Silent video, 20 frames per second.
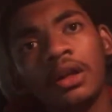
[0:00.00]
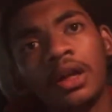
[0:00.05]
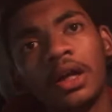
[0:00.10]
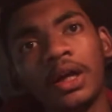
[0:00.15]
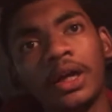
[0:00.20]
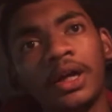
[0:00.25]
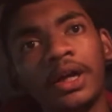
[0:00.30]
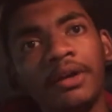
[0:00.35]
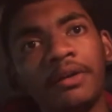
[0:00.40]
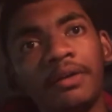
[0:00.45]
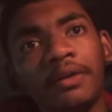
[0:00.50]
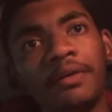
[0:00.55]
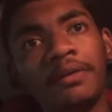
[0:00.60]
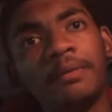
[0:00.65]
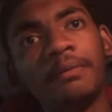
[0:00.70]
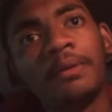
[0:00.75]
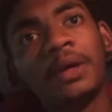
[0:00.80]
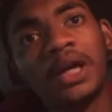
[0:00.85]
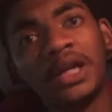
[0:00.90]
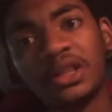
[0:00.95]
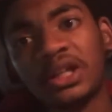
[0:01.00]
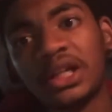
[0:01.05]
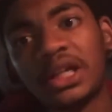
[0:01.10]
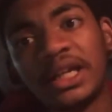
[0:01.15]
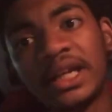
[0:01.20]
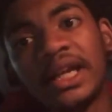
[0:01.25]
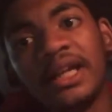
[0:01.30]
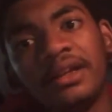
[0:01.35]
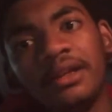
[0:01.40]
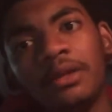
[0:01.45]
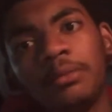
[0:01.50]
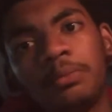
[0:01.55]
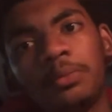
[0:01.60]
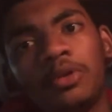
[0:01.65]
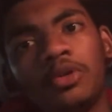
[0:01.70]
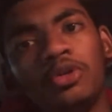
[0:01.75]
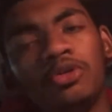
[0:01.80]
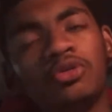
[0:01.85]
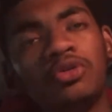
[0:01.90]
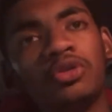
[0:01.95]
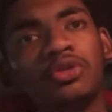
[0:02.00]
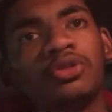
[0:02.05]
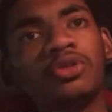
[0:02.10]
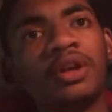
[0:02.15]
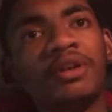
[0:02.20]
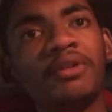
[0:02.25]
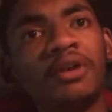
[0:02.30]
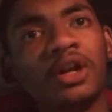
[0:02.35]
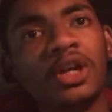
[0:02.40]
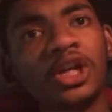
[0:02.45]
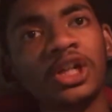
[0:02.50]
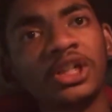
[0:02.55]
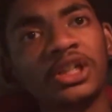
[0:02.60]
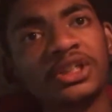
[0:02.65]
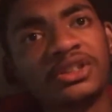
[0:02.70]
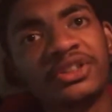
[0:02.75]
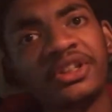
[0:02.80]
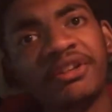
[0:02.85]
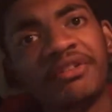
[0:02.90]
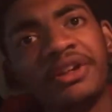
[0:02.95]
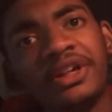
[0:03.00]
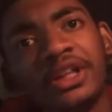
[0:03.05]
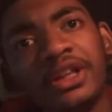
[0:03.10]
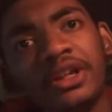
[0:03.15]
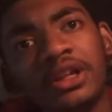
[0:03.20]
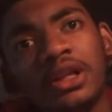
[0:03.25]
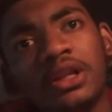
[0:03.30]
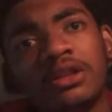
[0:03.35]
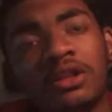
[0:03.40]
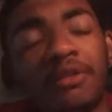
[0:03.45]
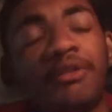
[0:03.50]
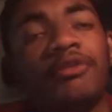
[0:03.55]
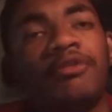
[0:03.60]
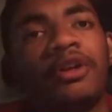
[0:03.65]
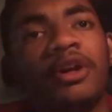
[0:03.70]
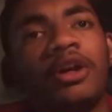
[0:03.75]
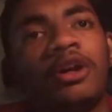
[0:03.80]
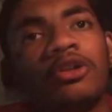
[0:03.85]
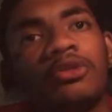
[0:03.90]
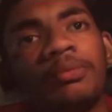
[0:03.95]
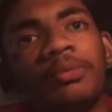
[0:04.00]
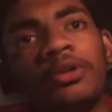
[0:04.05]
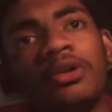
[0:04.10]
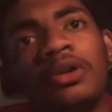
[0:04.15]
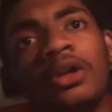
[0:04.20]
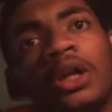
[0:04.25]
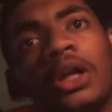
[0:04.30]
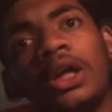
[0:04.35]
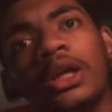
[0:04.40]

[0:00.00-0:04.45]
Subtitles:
At the crank it produces 75 horsepower.